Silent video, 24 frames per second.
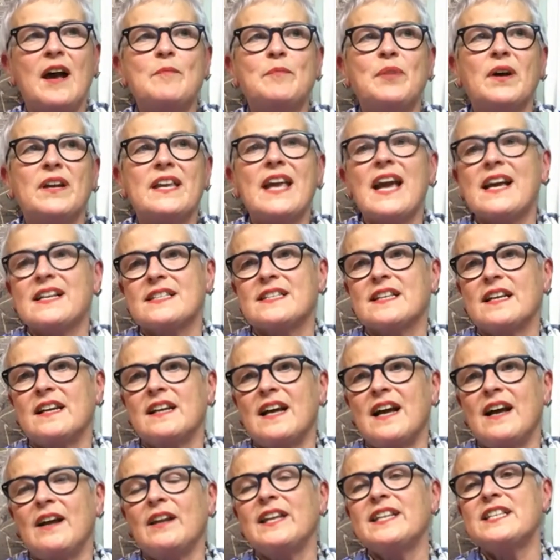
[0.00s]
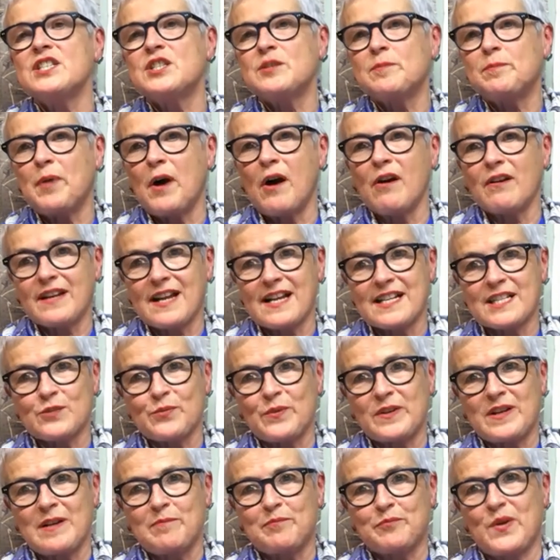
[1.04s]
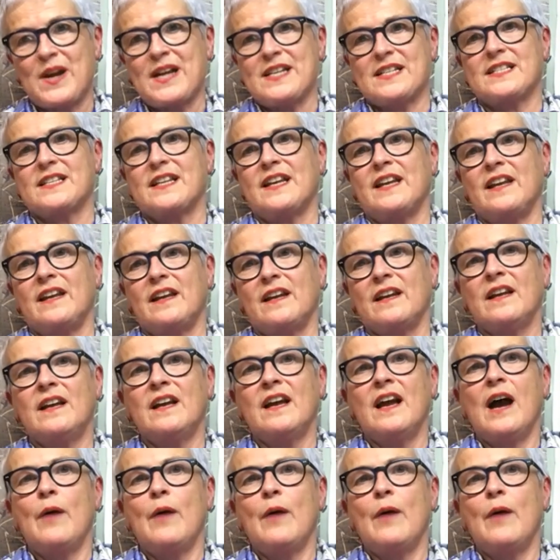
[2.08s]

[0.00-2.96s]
But yes, I listen to podcasts when I'm pressing